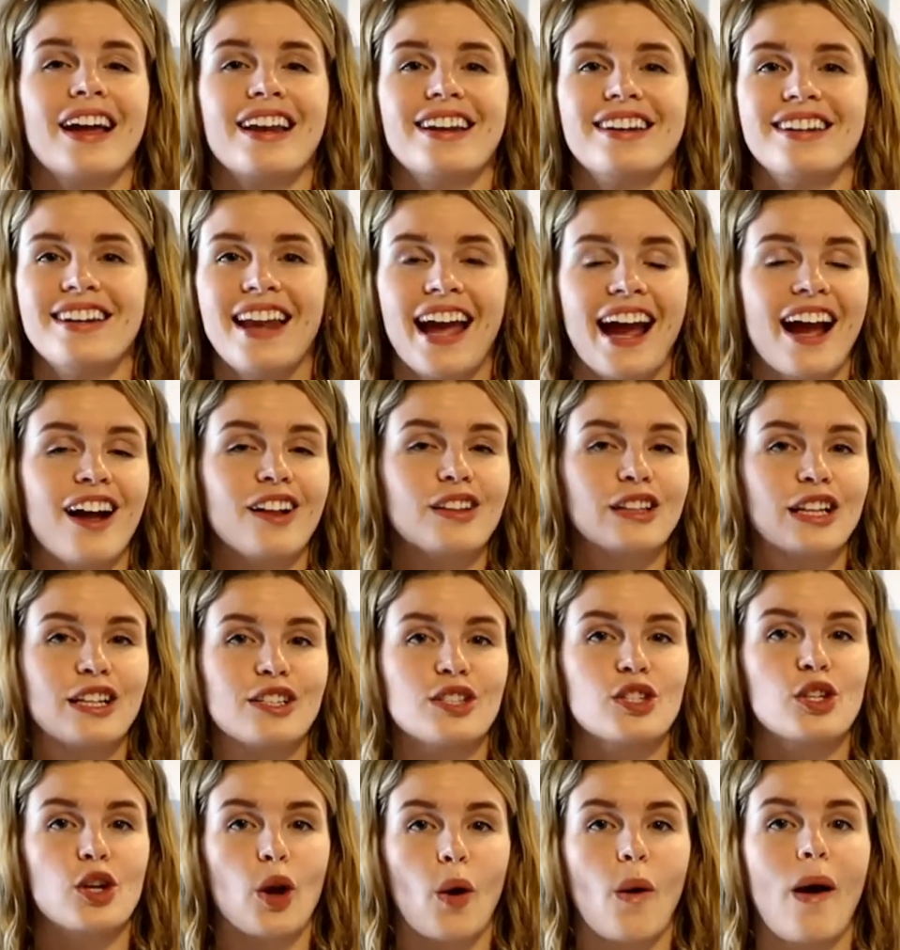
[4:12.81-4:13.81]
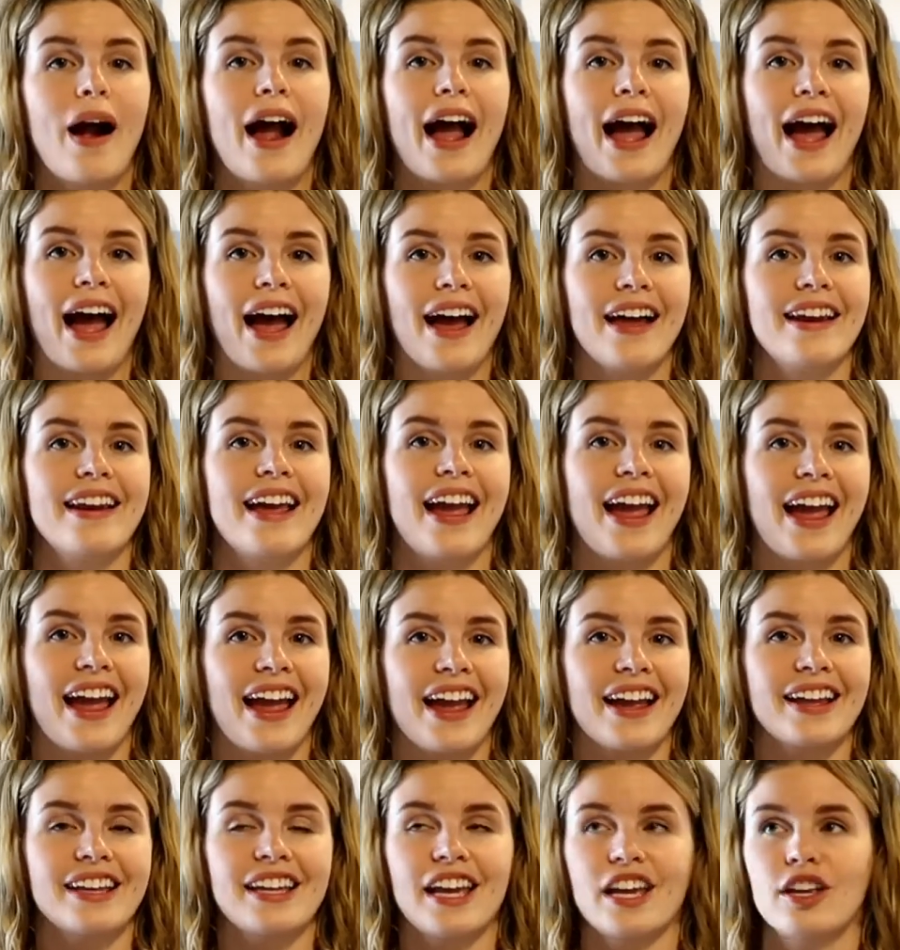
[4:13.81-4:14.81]
Now let's go ahead
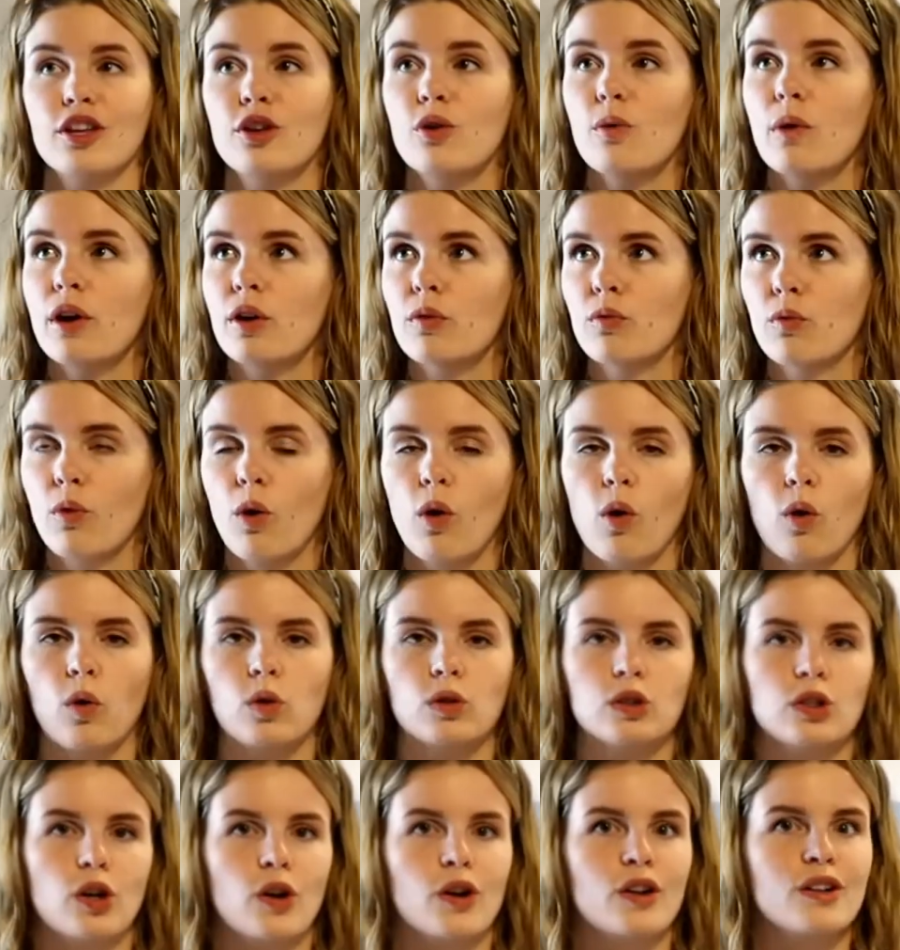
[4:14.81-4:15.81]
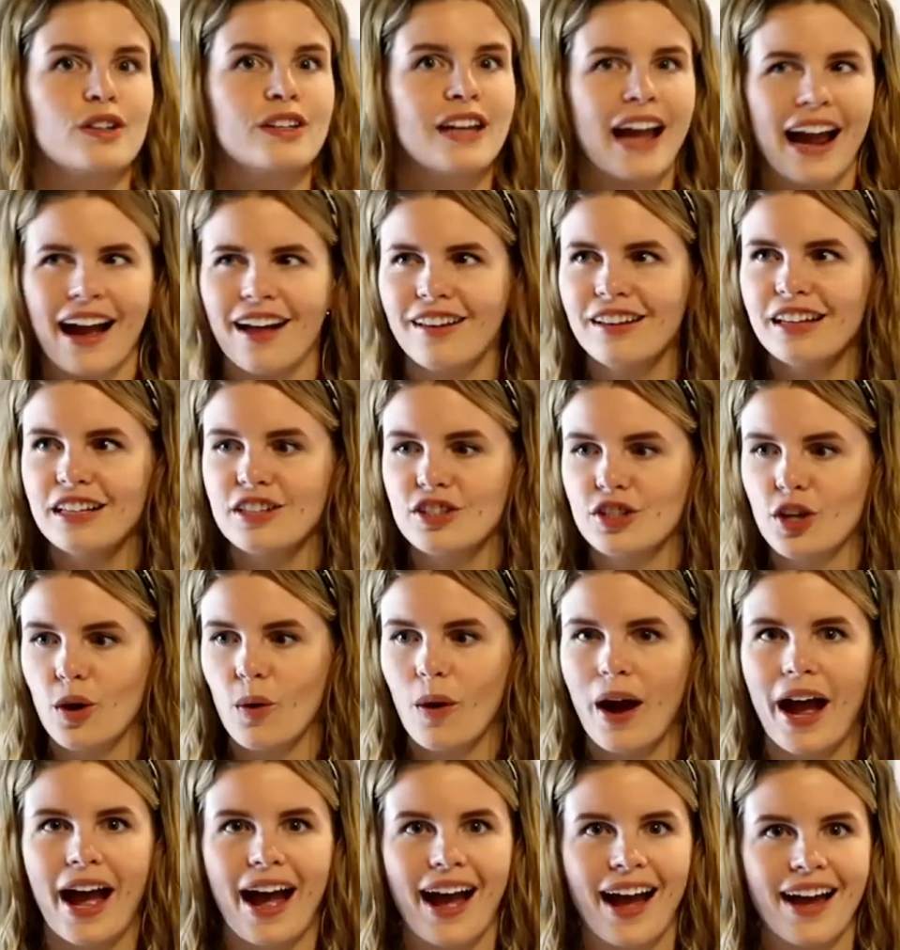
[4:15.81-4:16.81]
and get you enrolled, or now let's go
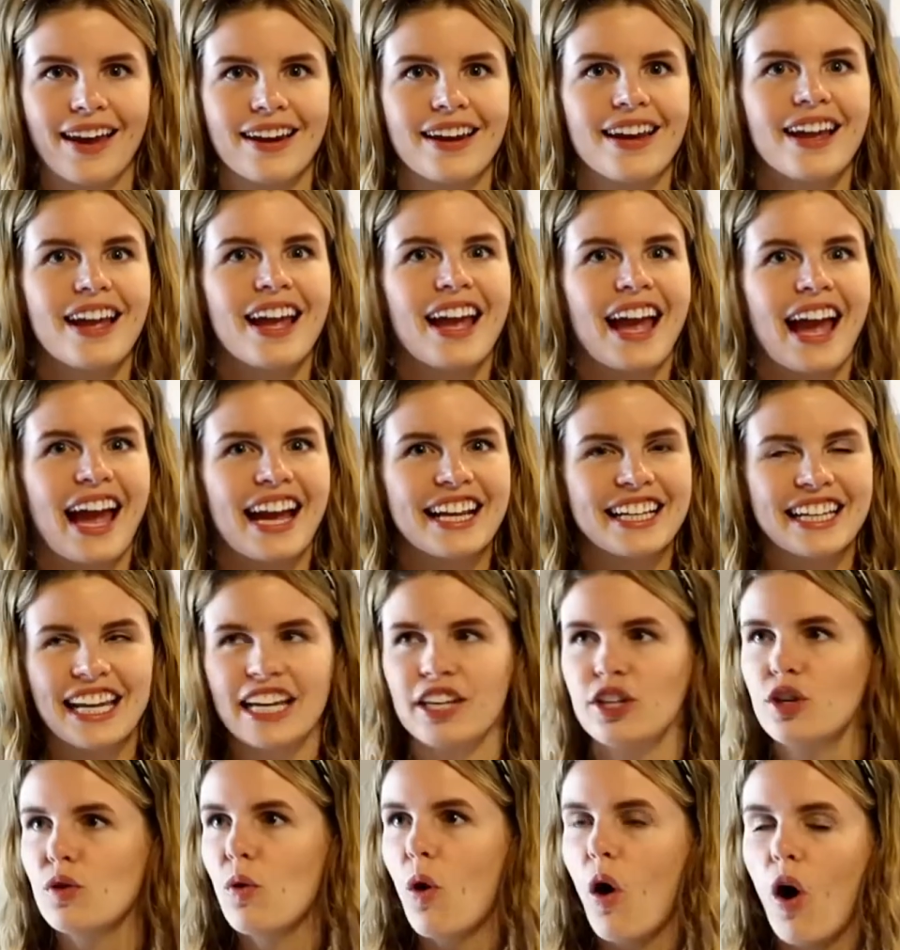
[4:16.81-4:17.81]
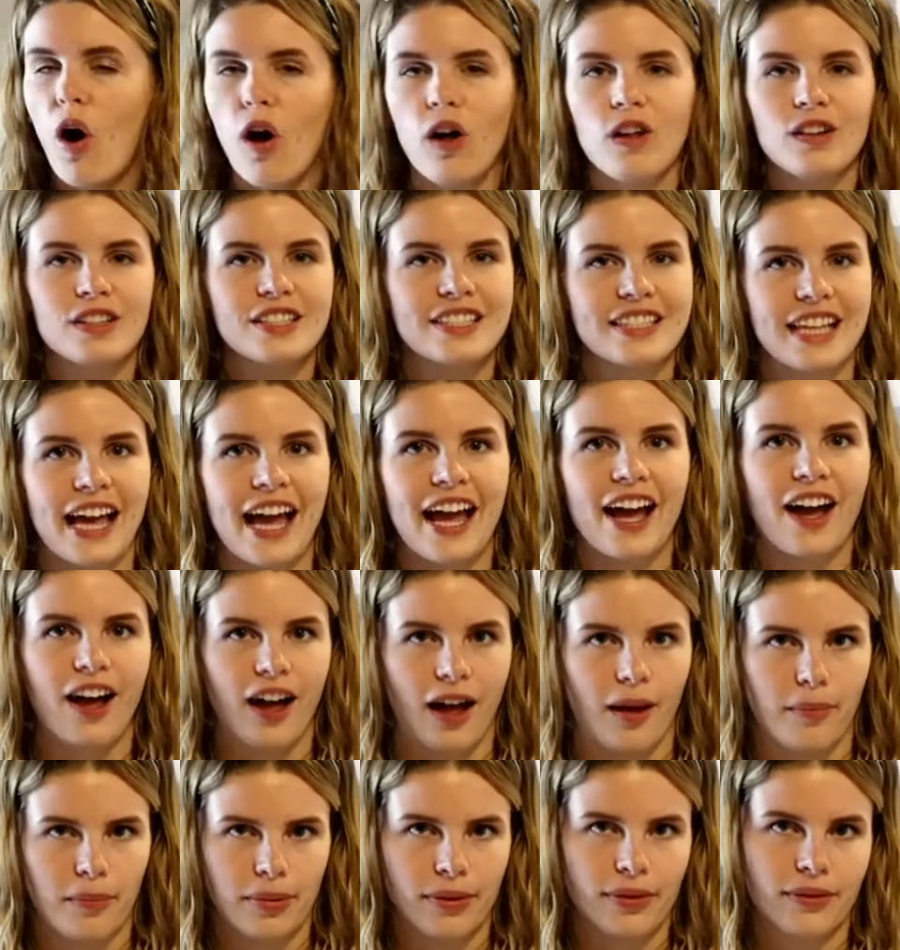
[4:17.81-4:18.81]
ahead and get you all set
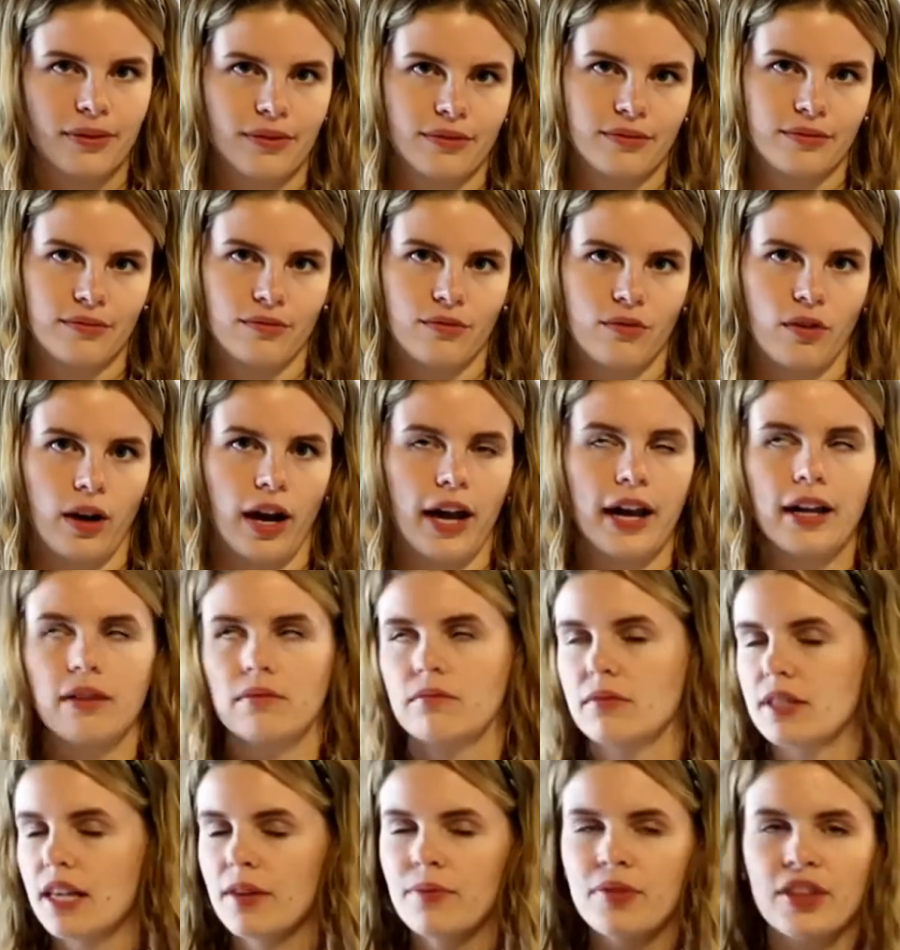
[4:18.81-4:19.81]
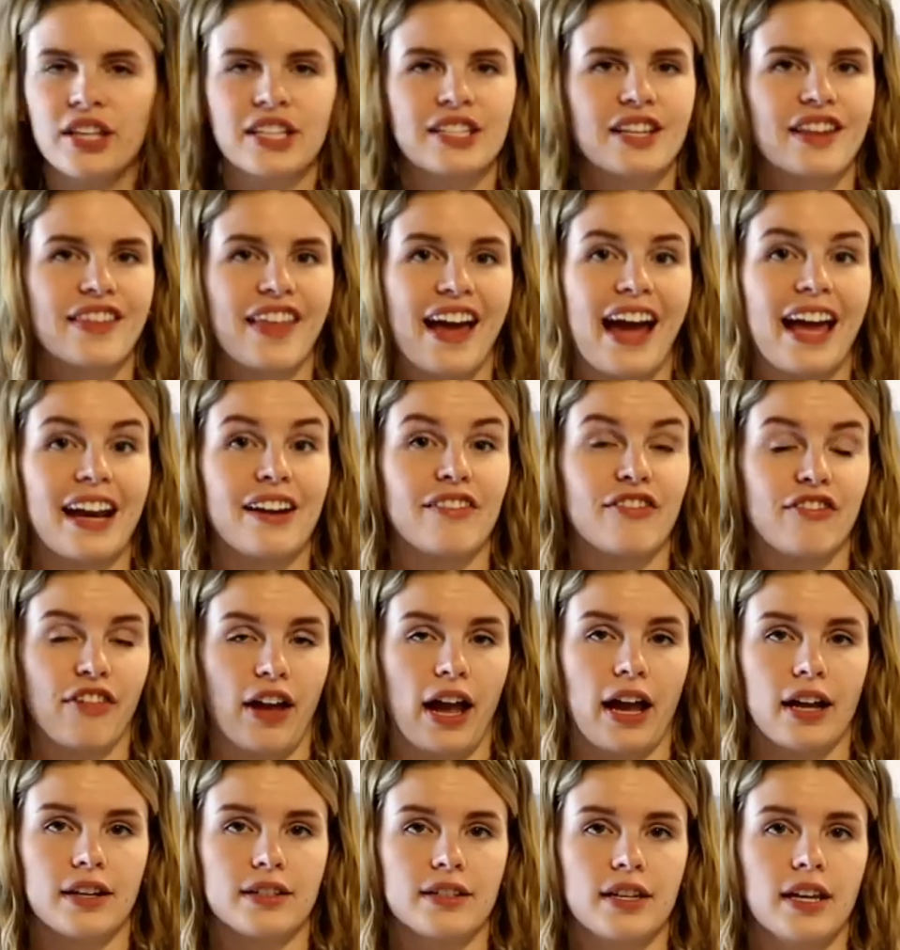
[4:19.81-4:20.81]
up, right? Something to that
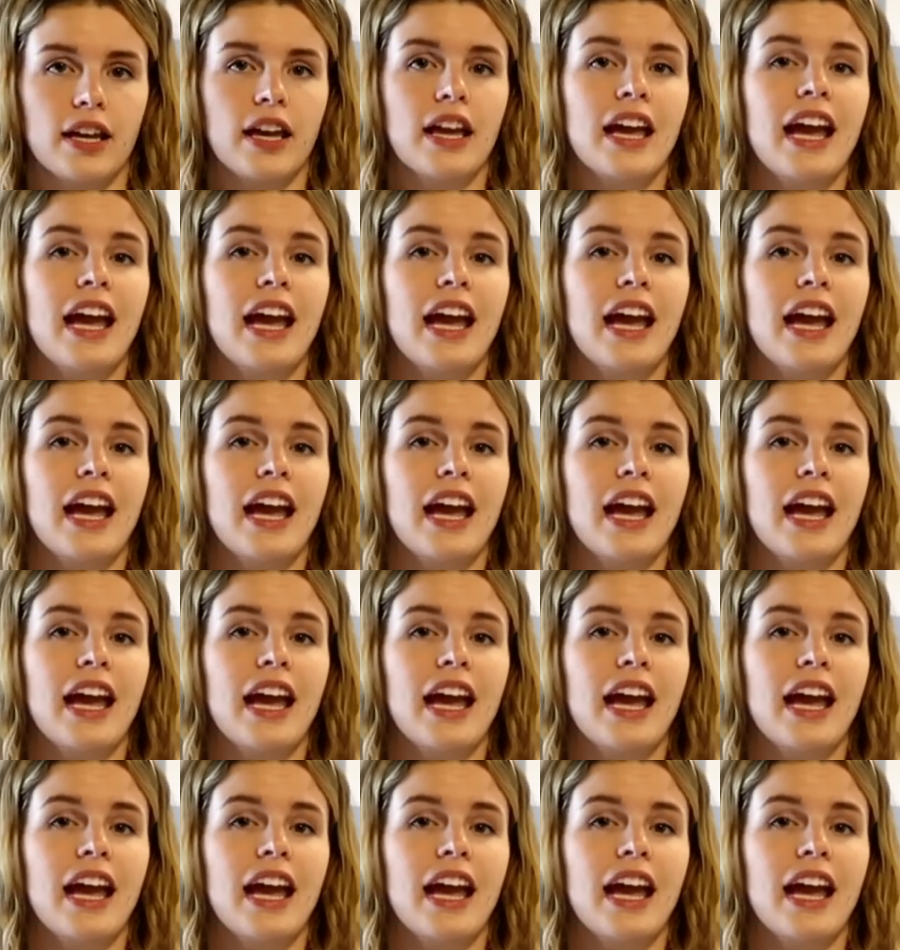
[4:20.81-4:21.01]
effect.